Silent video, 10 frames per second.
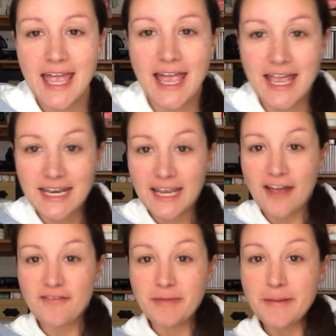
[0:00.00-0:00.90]
and I
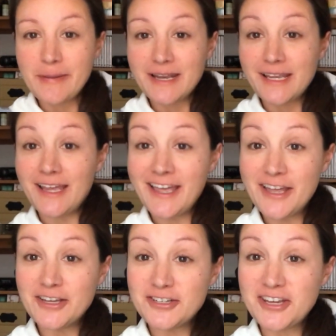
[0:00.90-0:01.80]
have my buddy
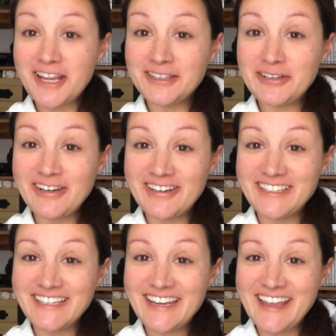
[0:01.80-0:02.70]
Chandler here
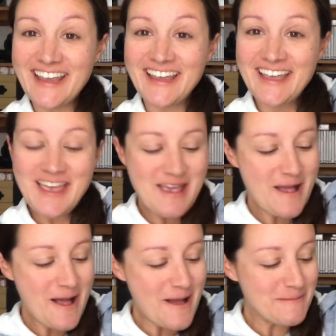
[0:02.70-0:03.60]
today
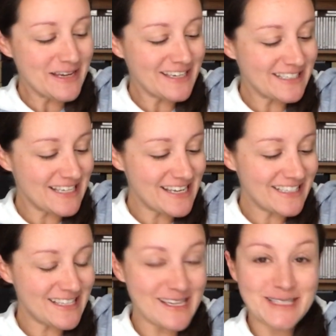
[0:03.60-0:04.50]
because he is
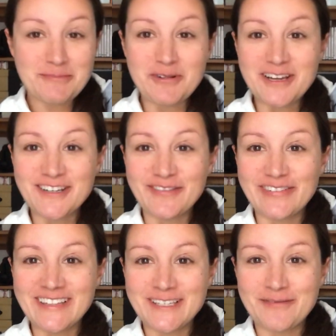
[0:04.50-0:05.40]
the inspiration for
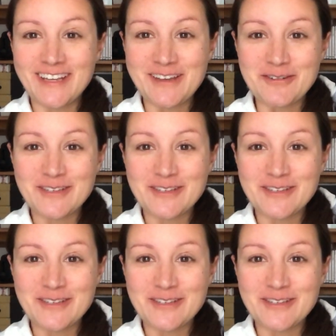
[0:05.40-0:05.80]
this video.